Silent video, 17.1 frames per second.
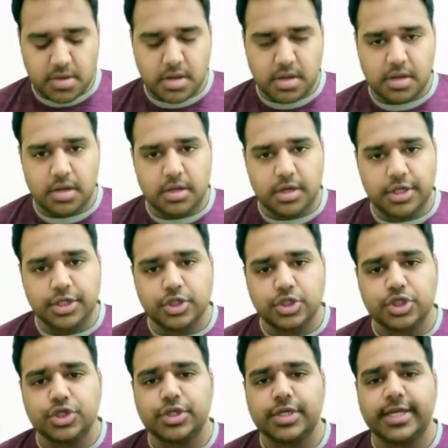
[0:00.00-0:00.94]

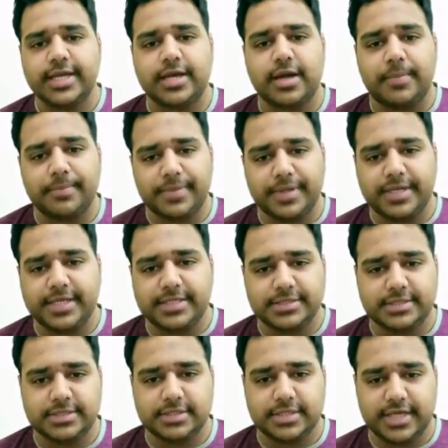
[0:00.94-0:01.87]
Usually
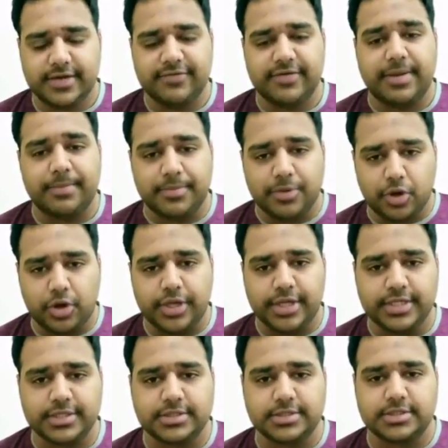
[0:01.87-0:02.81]
companies give
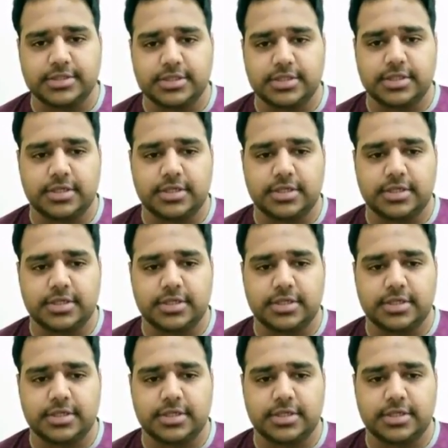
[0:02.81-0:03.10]
employees